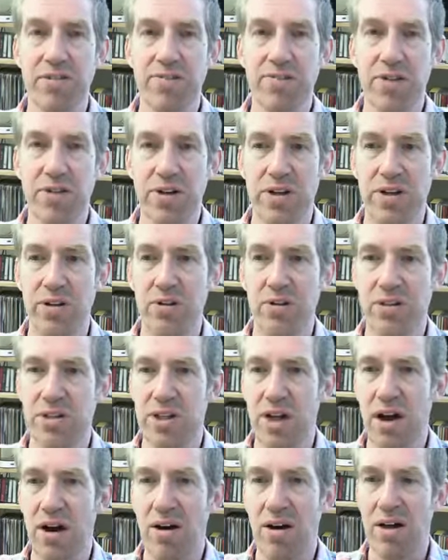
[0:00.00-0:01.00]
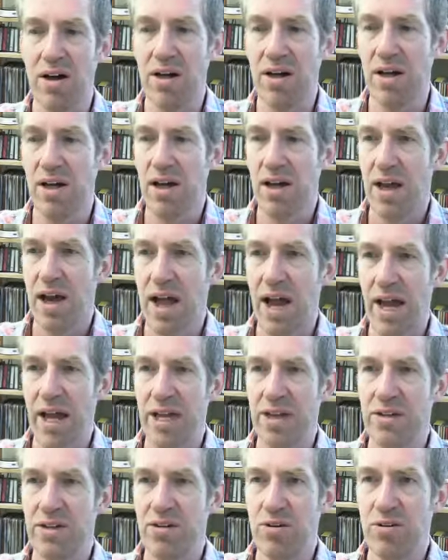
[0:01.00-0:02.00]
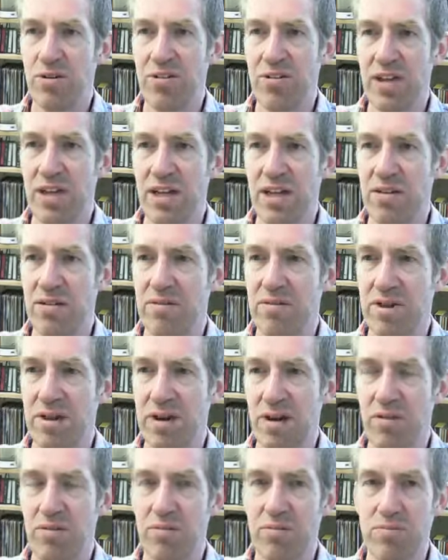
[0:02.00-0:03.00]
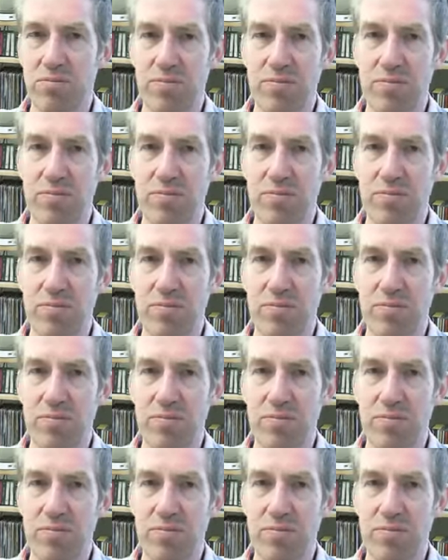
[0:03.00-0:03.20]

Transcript: for your dog and you're seen, you know,